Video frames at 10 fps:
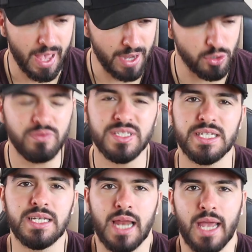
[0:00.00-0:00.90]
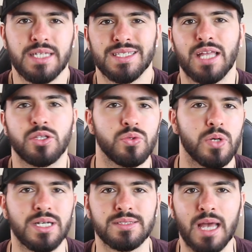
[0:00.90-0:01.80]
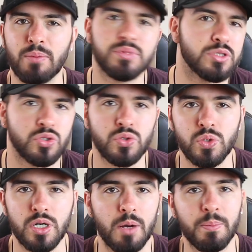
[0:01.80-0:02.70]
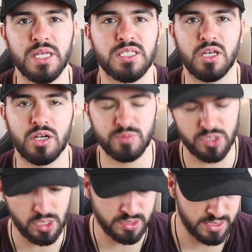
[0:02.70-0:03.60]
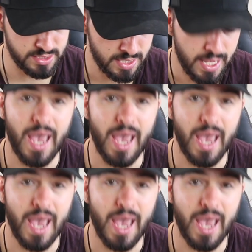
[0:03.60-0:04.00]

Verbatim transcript: And obviously, like, he's had to adapt to um, his circumstances,